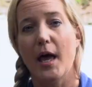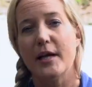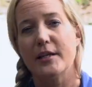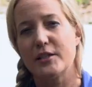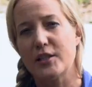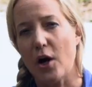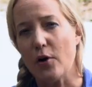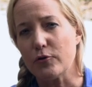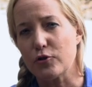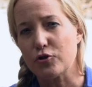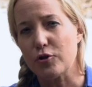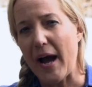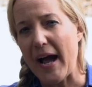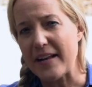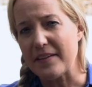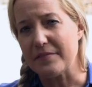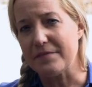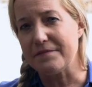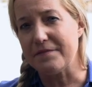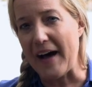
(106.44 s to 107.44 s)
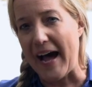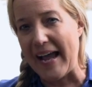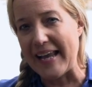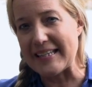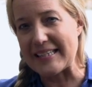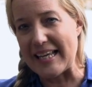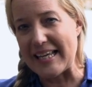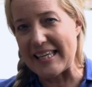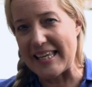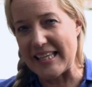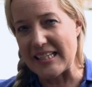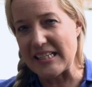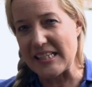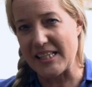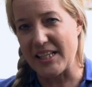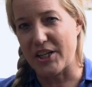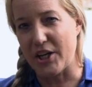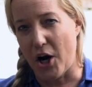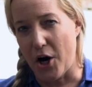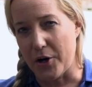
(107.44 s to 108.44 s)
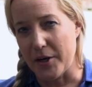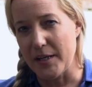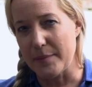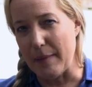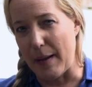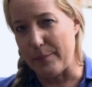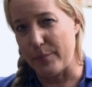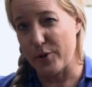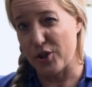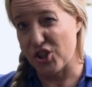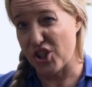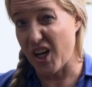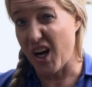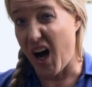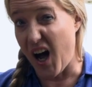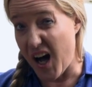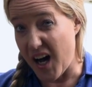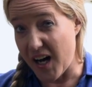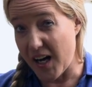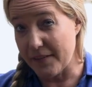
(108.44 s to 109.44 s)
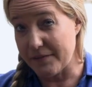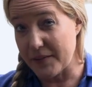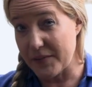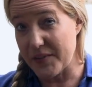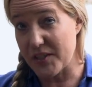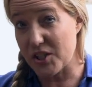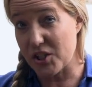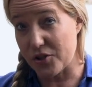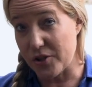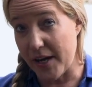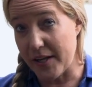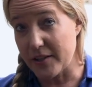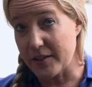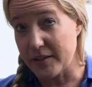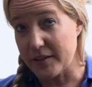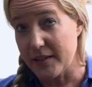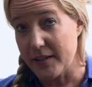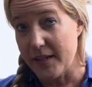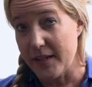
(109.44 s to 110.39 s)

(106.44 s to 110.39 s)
Don't try to fight against the current by pushing off of the strainer,